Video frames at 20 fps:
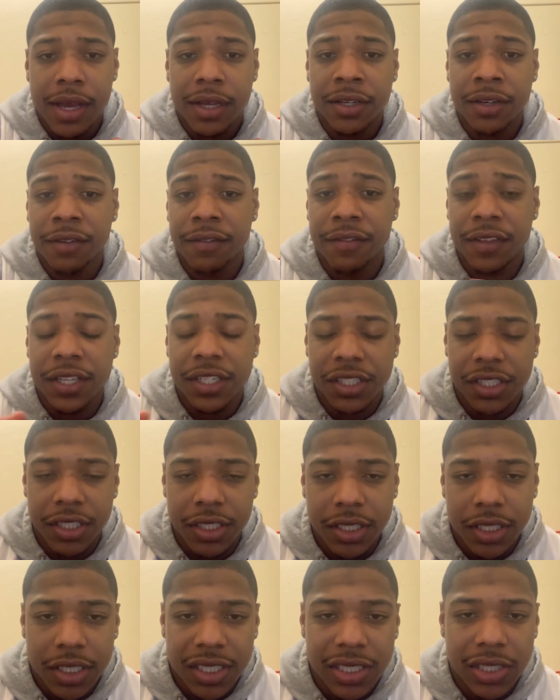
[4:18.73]

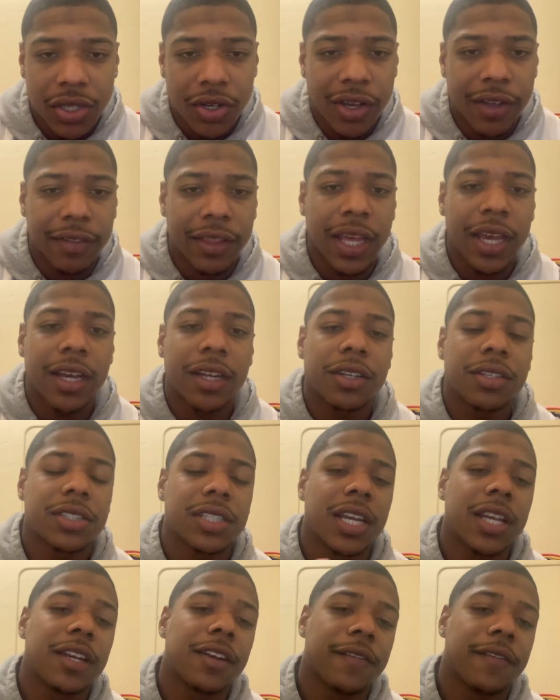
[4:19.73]
division. So if they understand